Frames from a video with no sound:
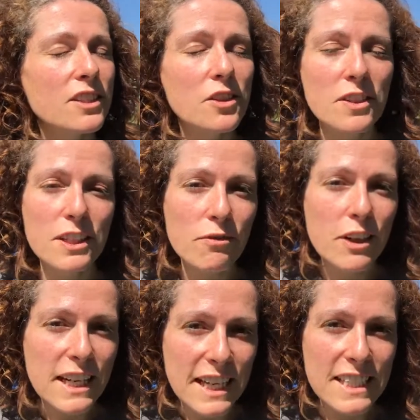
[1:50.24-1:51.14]
do this for
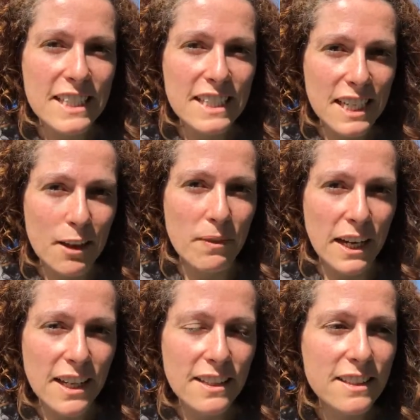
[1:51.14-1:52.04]
at least 10
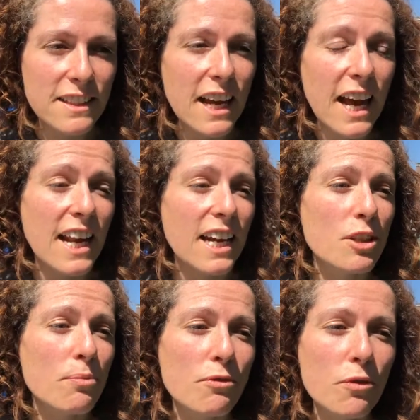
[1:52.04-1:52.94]
minutes and
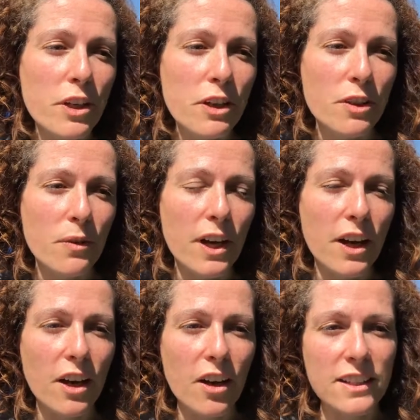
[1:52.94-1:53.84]
actually before you do it
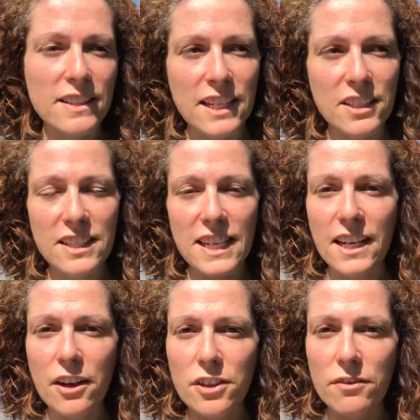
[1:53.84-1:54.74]
I, would say just take
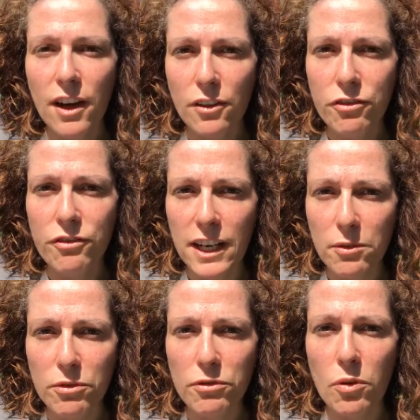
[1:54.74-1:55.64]
note of how you're feeling
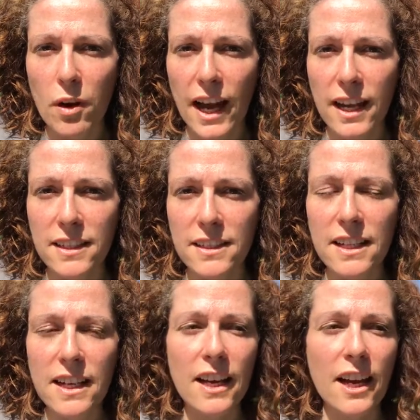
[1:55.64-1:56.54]
beforehand
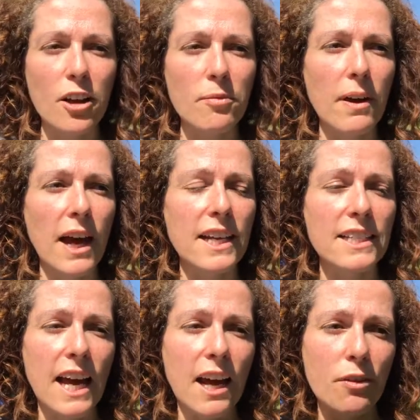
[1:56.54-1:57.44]
um, and
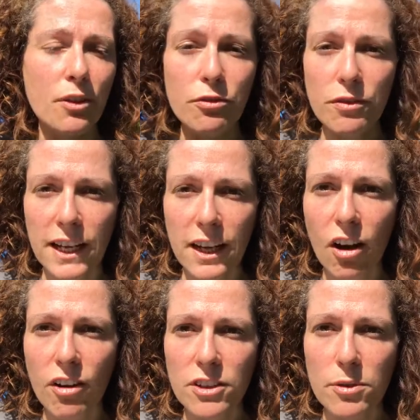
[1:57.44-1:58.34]
how you're feeling
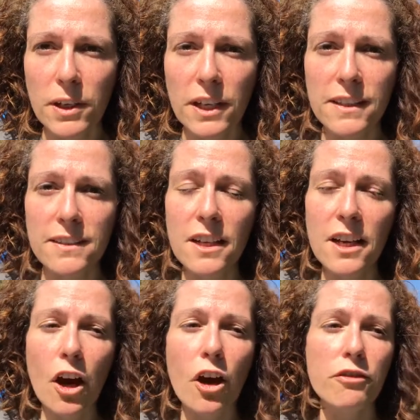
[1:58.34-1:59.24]
after because
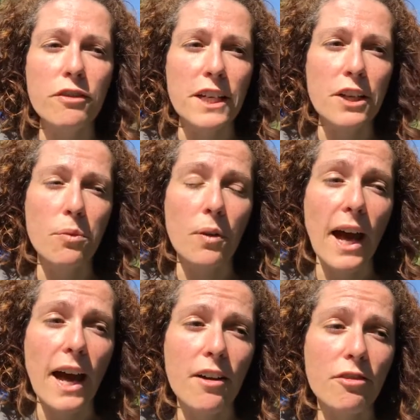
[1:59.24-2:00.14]
hopefully you will
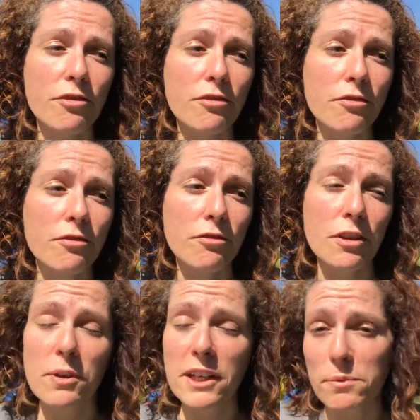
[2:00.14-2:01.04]
have
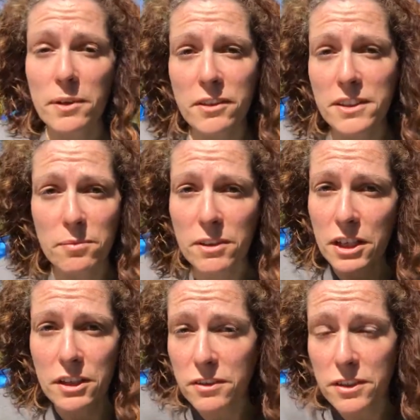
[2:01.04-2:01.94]
you will experience
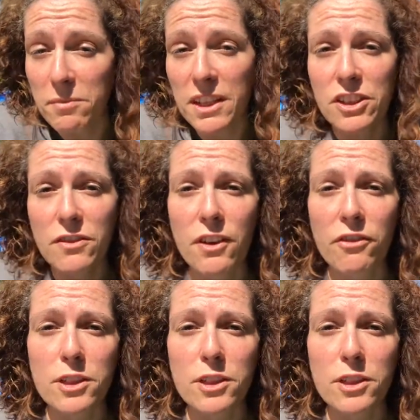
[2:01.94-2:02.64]
something some things you've never